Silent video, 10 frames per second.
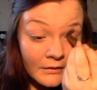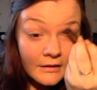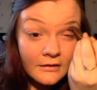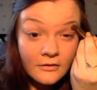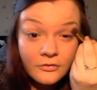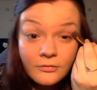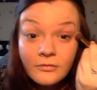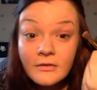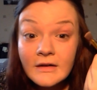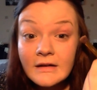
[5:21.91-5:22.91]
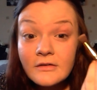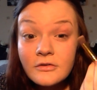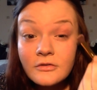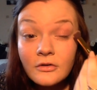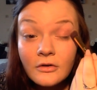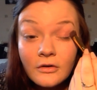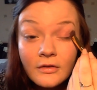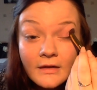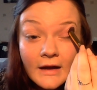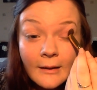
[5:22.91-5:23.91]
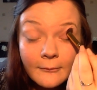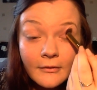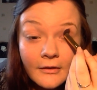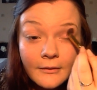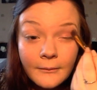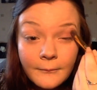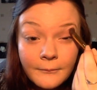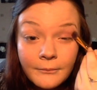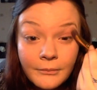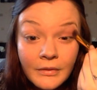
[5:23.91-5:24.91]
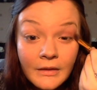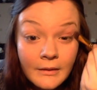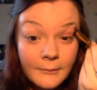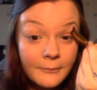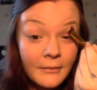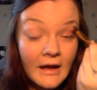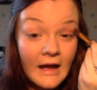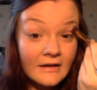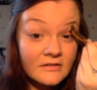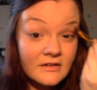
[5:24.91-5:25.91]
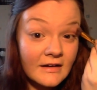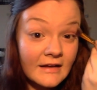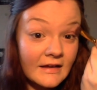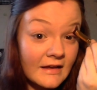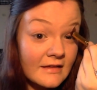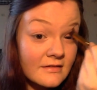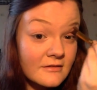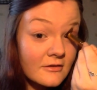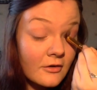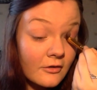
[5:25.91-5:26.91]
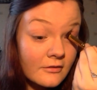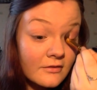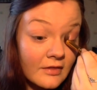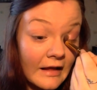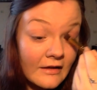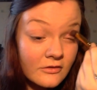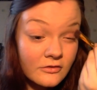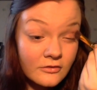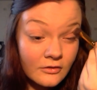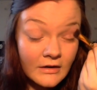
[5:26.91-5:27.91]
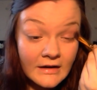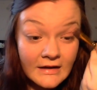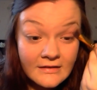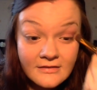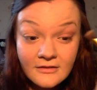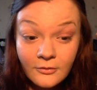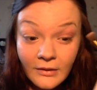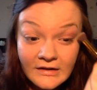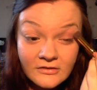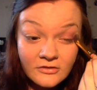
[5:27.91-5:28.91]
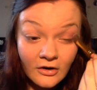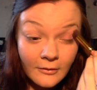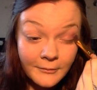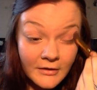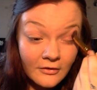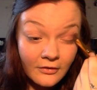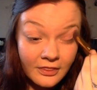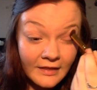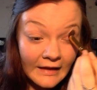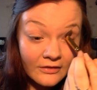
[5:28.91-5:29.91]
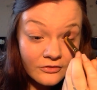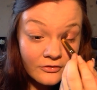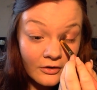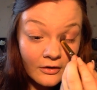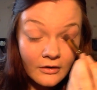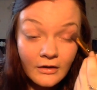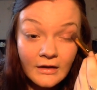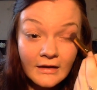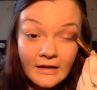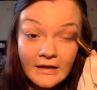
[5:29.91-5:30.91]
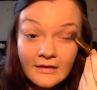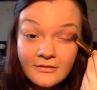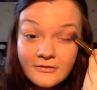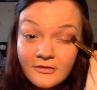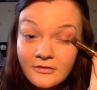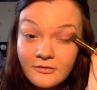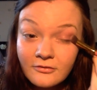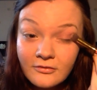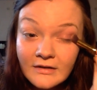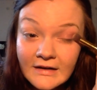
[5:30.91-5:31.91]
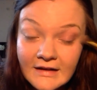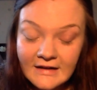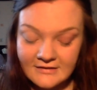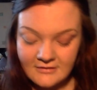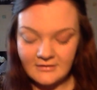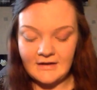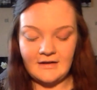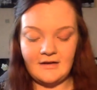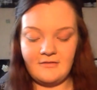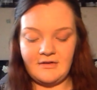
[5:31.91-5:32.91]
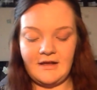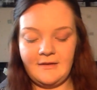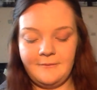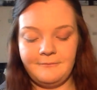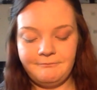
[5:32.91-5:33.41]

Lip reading: It looks really strong on the camera, but actually it's not that strong. It is quite strong, but not that strong. It is just really glittery and lovely.